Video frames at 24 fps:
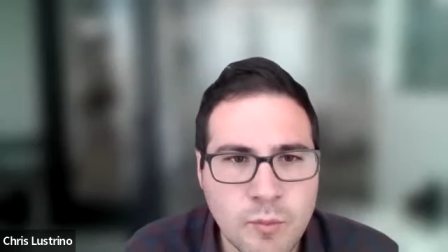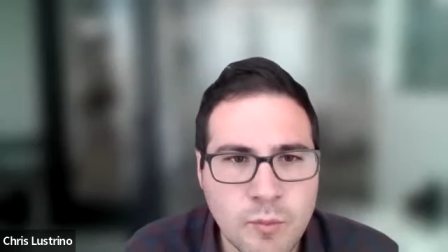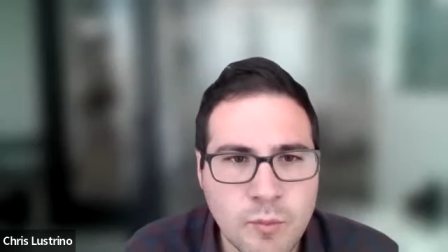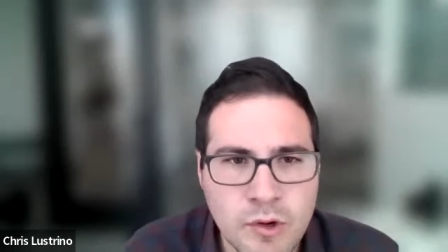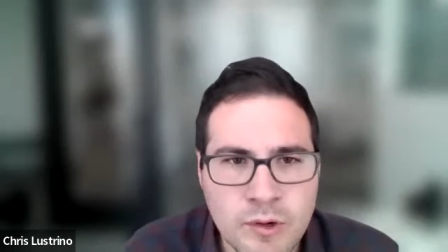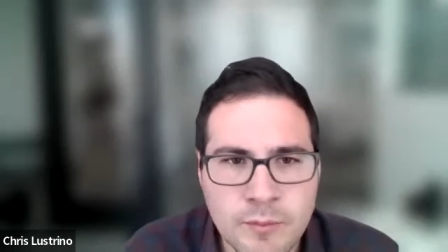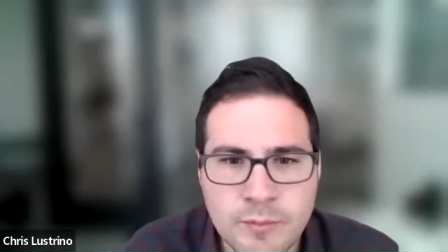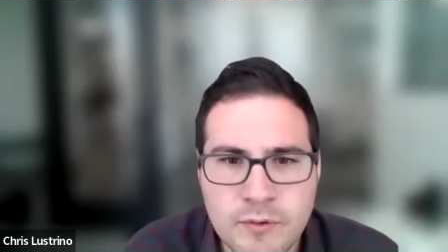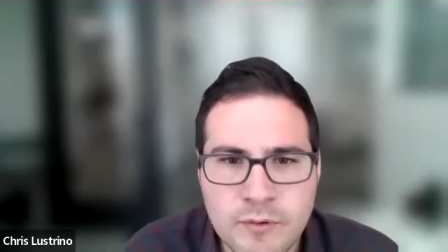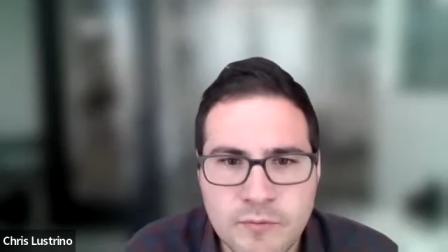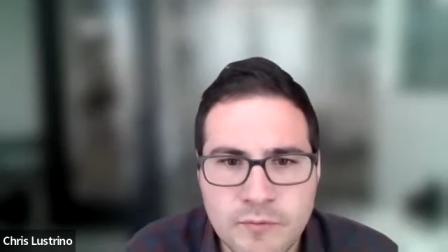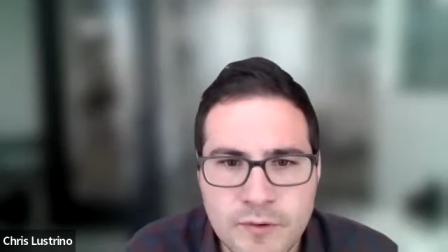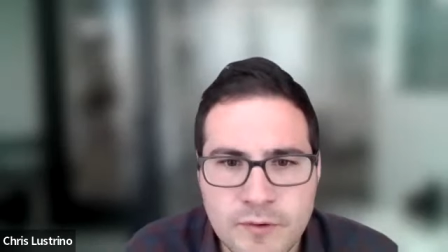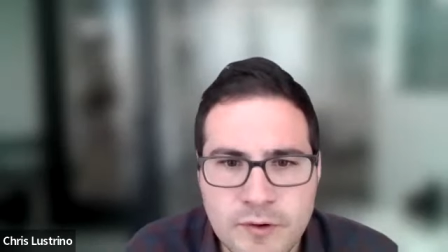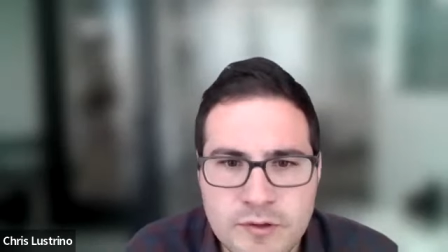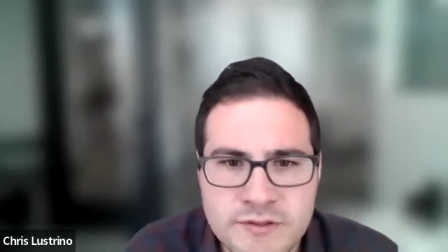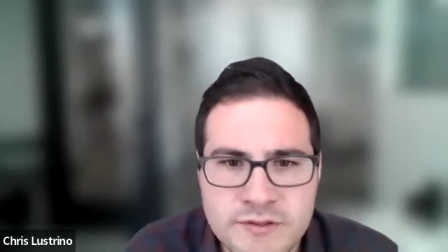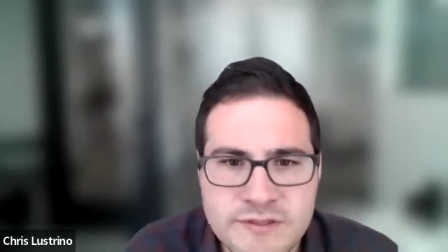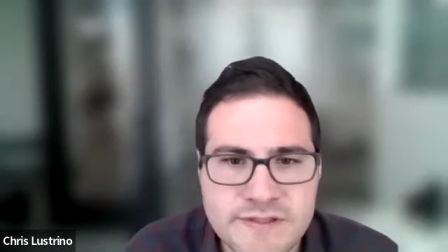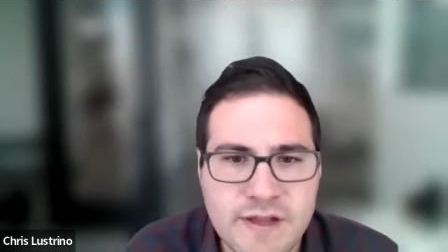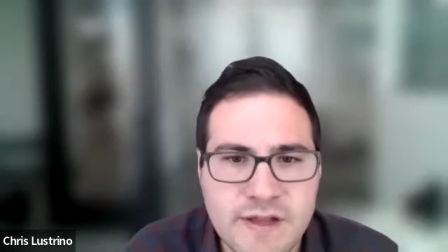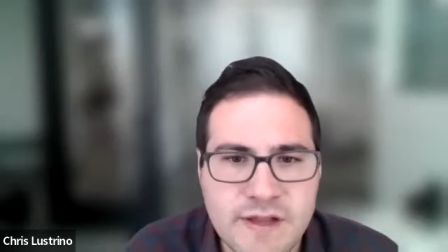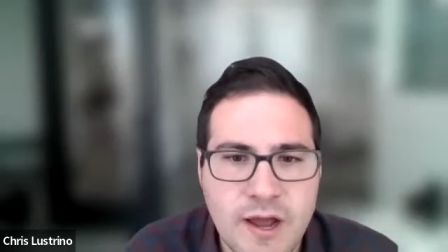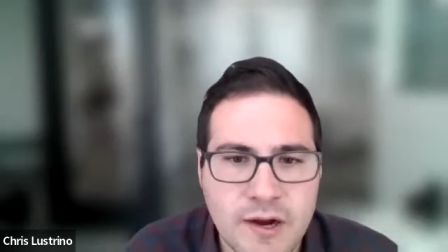more
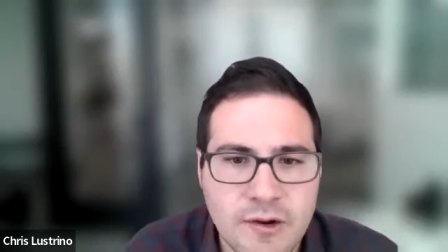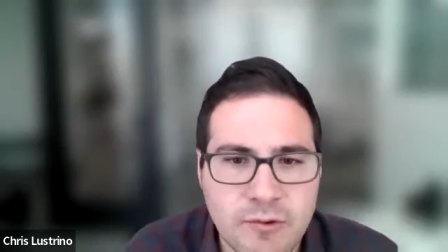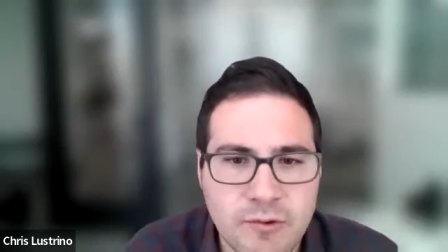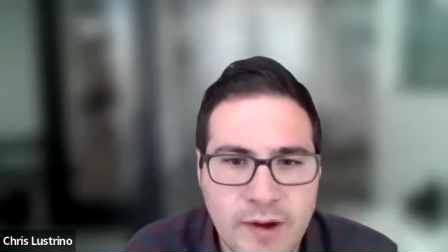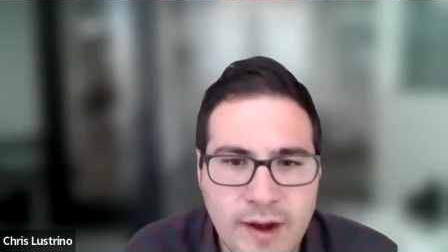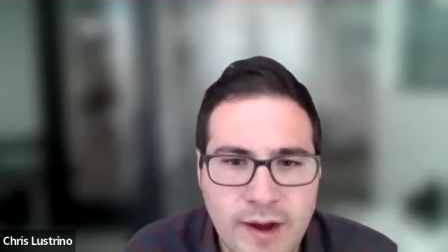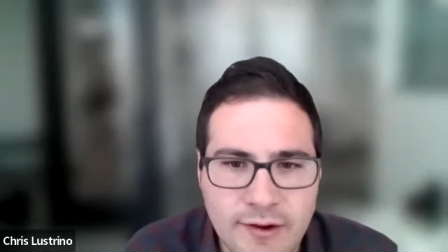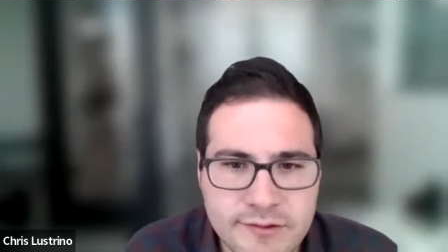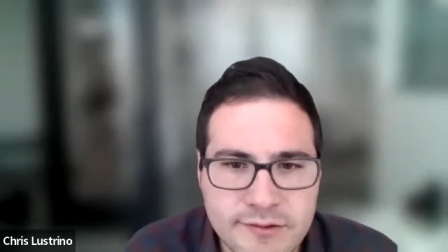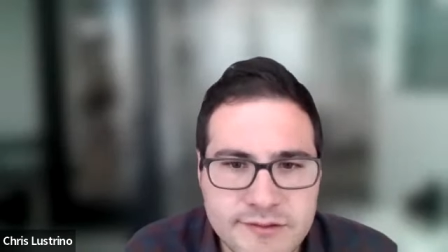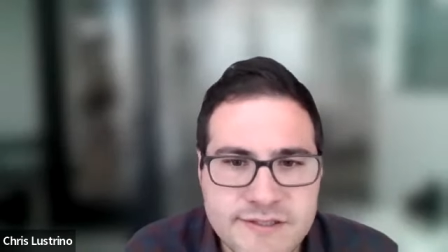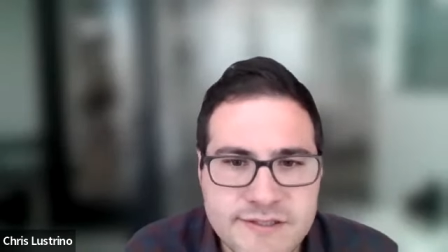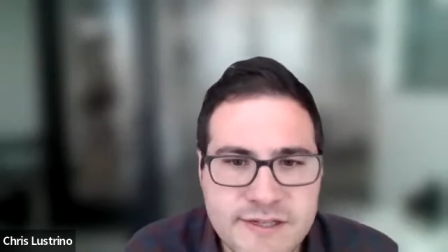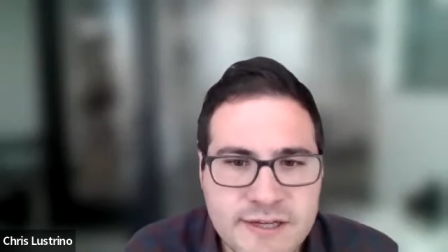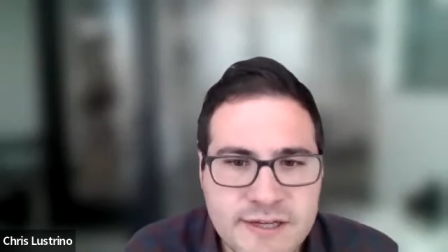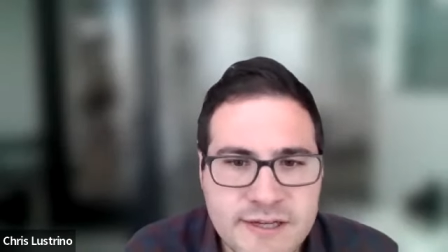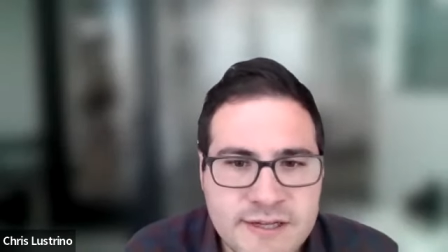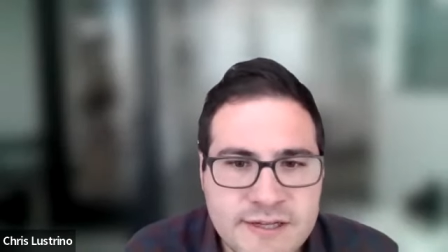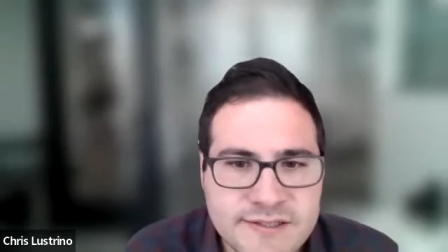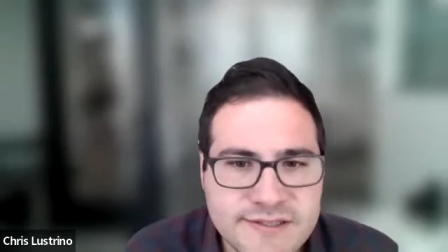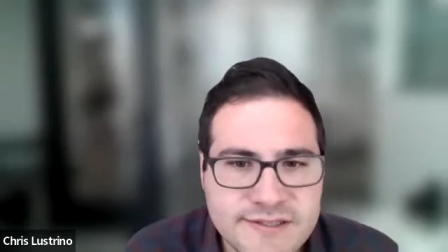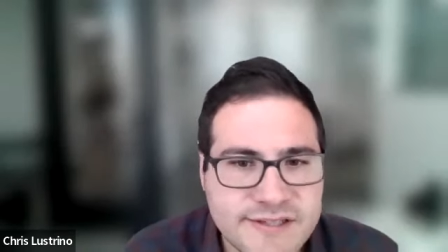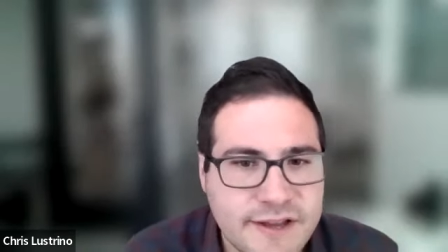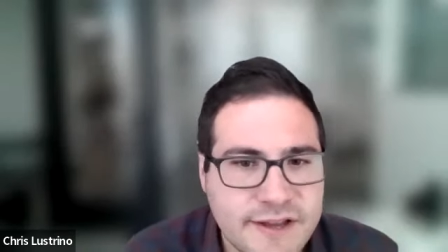preferred stock rounds?
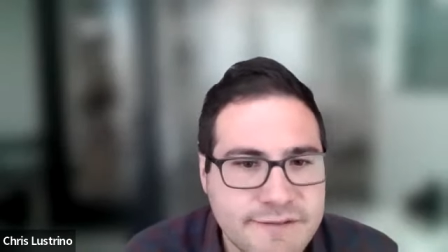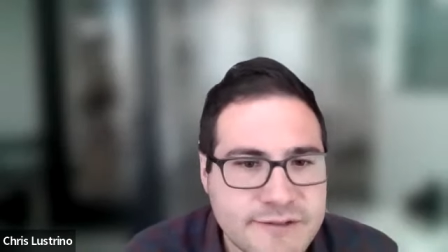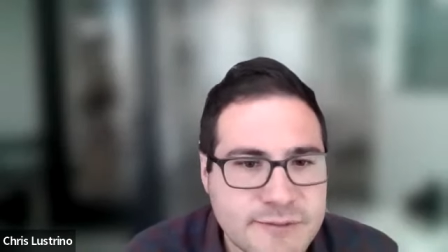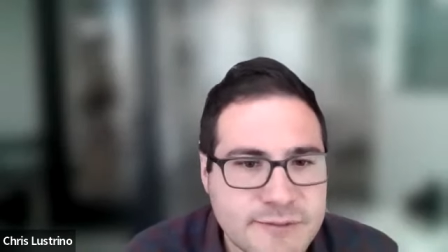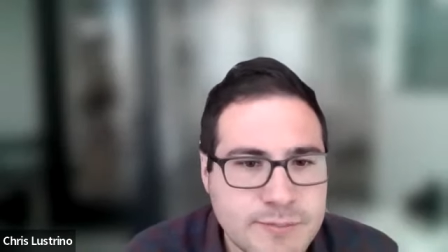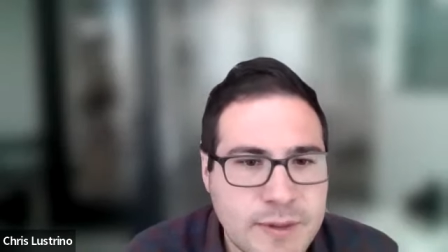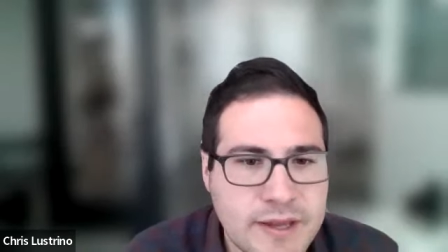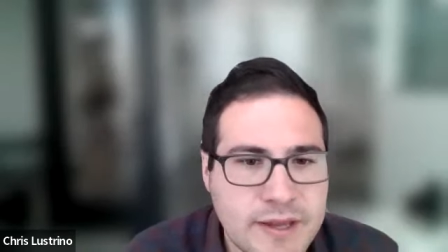Safes